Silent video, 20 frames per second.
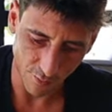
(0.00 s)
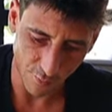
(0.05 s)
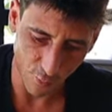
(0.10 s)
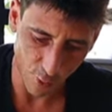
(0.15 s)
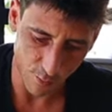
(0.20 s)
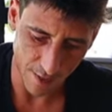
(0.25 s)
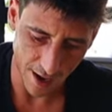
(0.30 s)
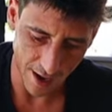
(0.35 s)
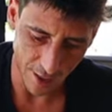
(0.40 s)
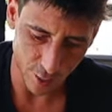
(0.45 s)

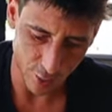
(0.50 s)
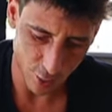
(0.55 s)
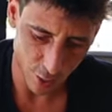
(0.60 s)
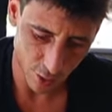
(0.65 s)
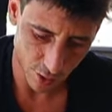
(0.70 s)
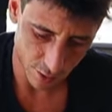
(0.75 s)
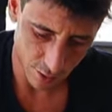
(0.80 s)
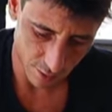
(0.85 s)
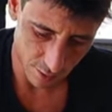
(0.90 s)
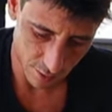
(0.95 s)
Four
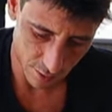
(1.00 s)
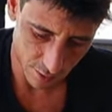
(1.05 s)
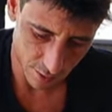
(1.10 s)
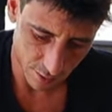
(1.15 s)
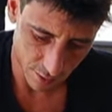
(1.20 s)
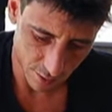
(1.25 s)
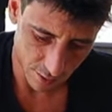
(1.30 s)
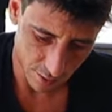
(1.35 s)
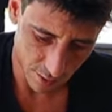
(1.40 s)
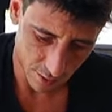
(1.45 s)
match.
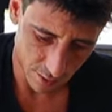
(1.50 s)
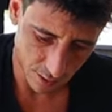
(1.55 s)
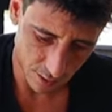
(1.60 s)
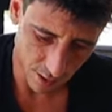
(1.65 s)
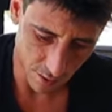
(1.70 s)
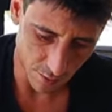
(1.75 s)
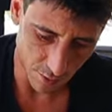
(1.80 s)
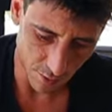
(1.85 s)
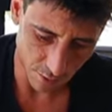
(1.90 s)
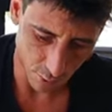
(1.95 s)

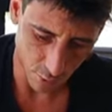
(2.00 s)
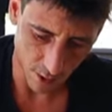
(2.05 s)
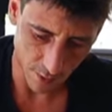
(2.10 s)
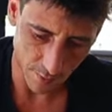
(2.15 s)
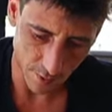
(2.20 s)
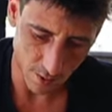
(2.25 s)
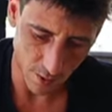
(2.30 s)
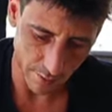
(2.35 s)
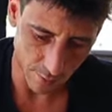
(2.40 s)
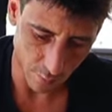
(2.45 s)
Come on,
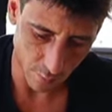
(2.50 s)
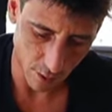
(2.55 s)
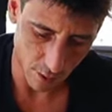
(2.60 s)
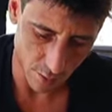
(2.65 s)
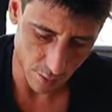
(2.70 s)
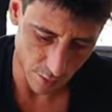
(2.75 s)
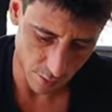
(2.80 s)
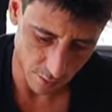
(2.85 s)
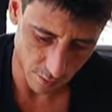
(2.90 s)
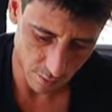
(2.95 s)
drop another
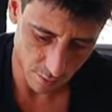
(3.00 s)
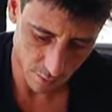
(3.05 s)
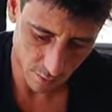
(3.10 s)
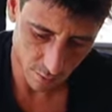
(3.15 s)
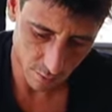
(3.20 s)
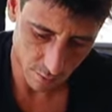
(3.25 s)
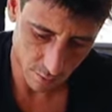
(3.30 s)
one, dude.